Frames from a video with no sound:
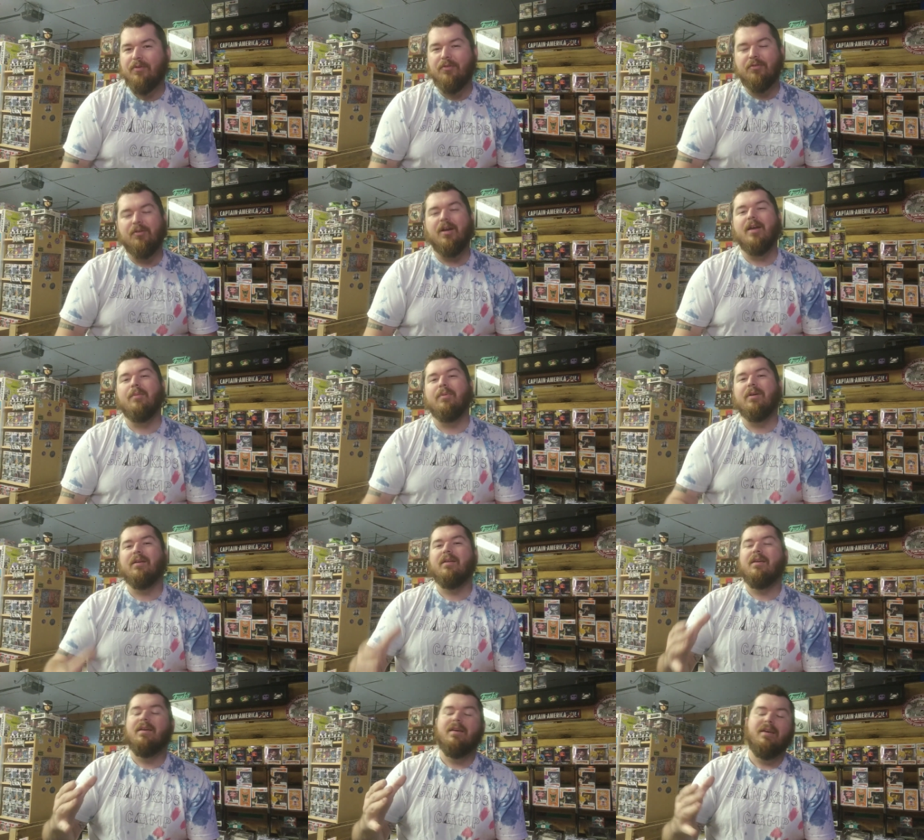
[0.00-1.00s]

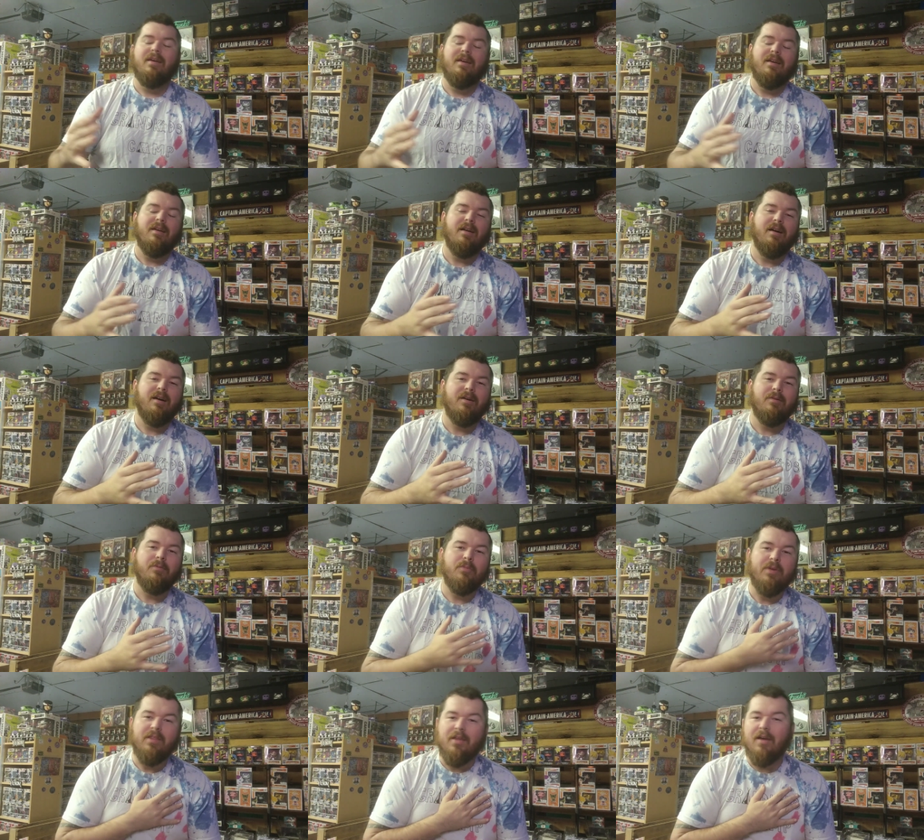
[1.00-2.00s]
subscribing. Uh,
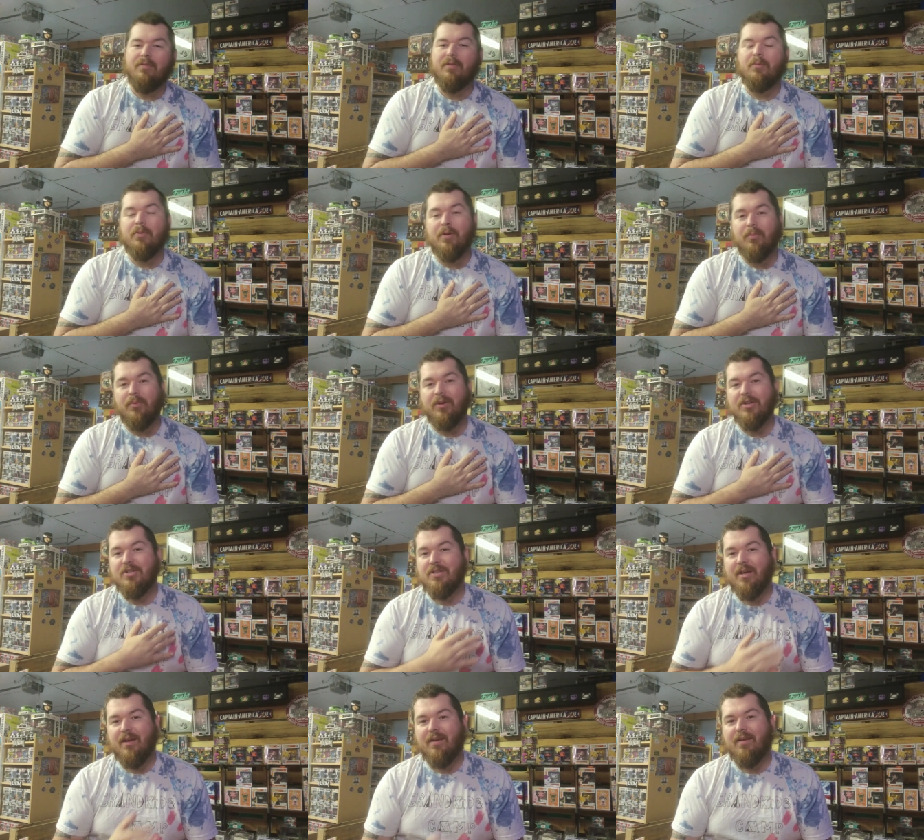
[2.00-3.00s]
we love it. We
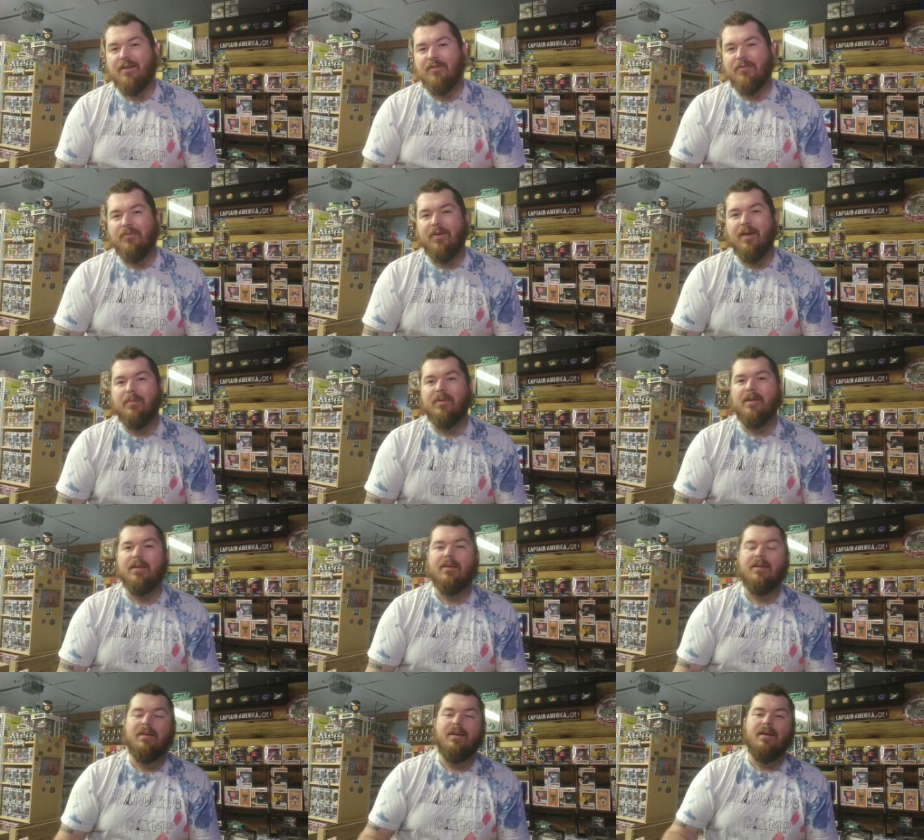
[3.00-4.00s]
appreciate it as a
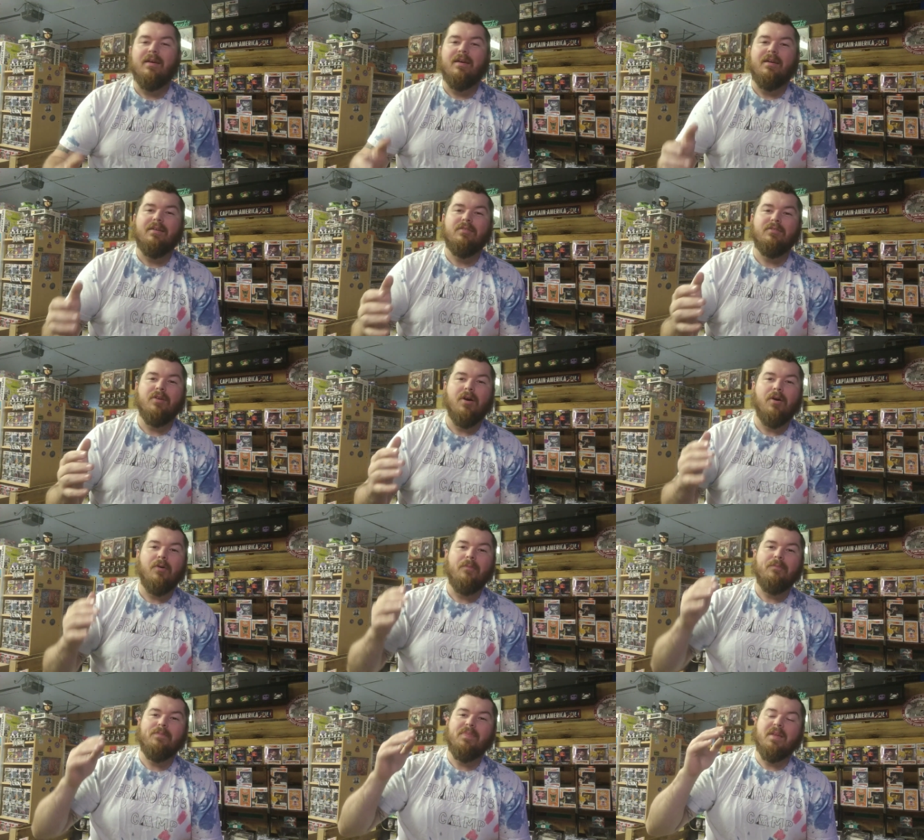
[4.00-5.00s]
family.
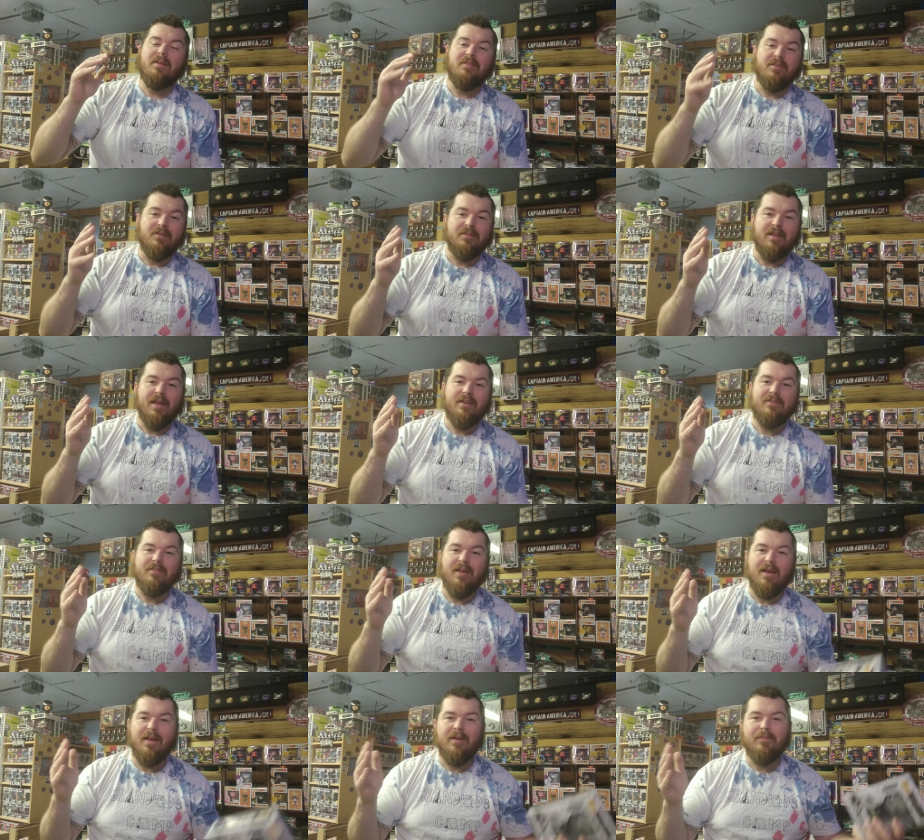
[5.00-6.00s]
So, until next
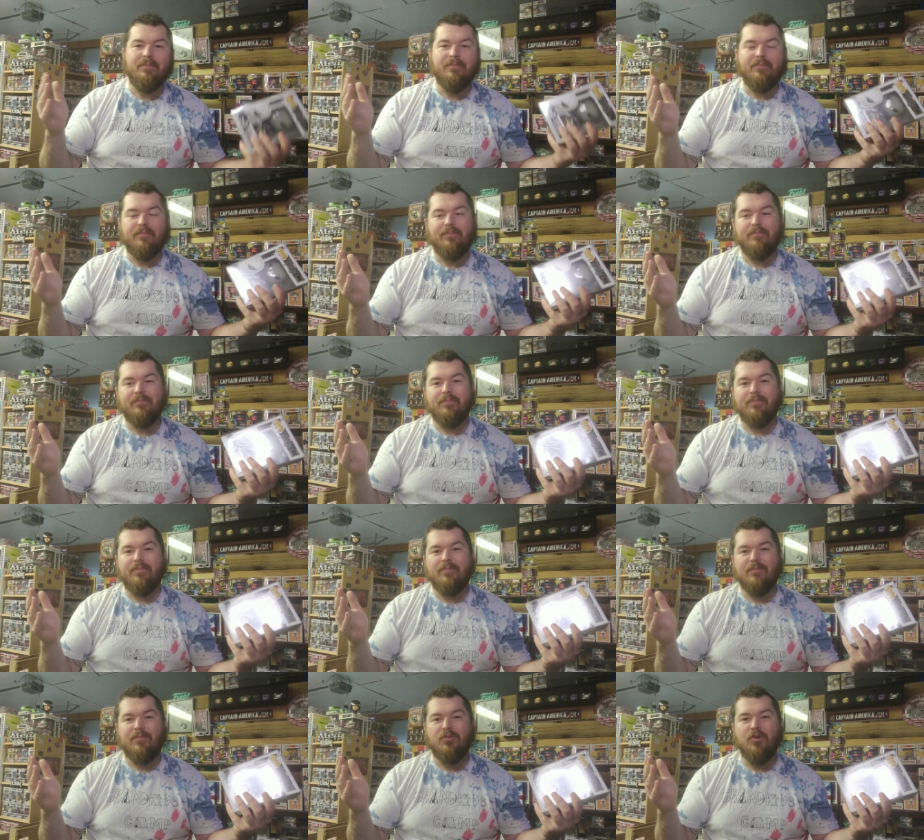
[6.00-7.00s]
time,
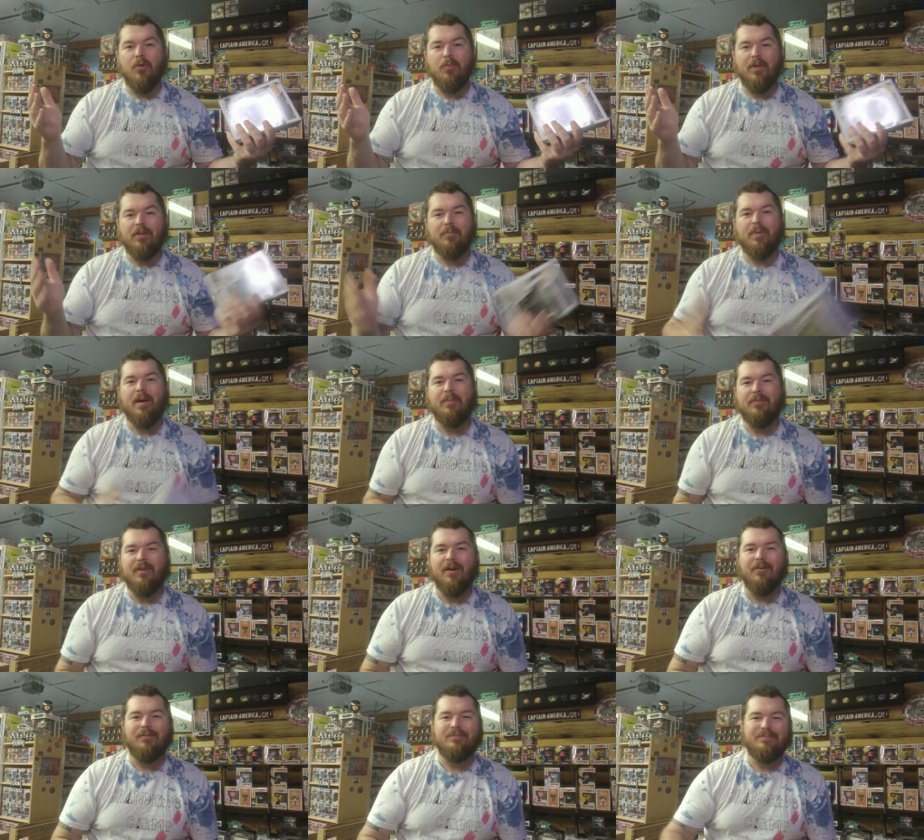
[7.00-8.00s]
So Blessed pops
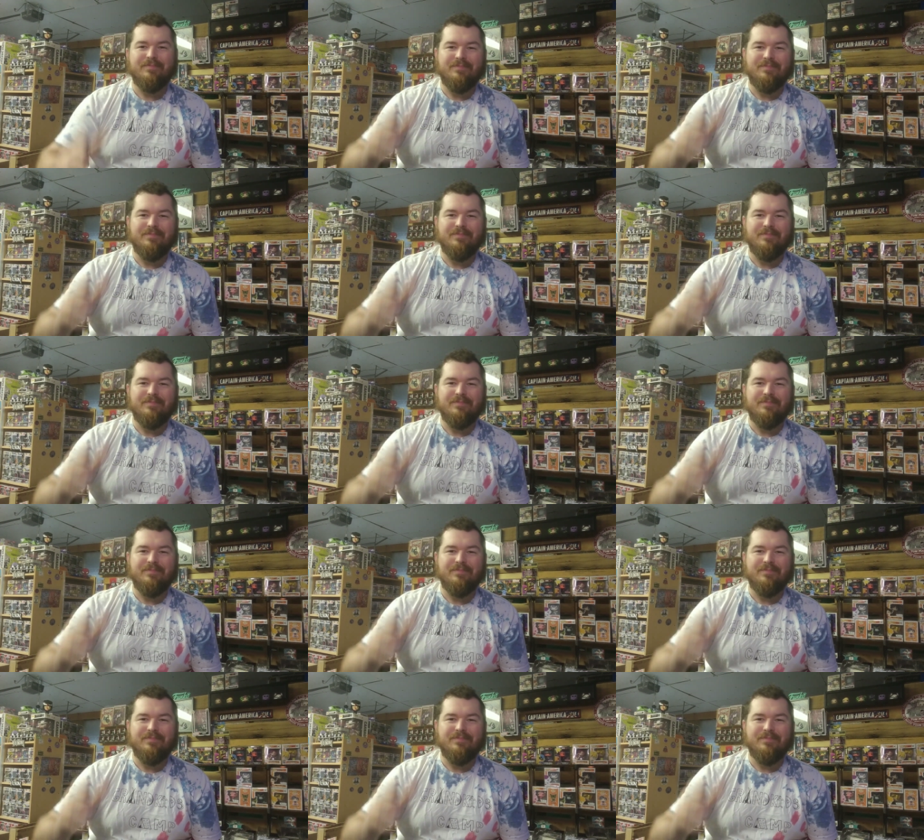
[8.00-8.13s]
out.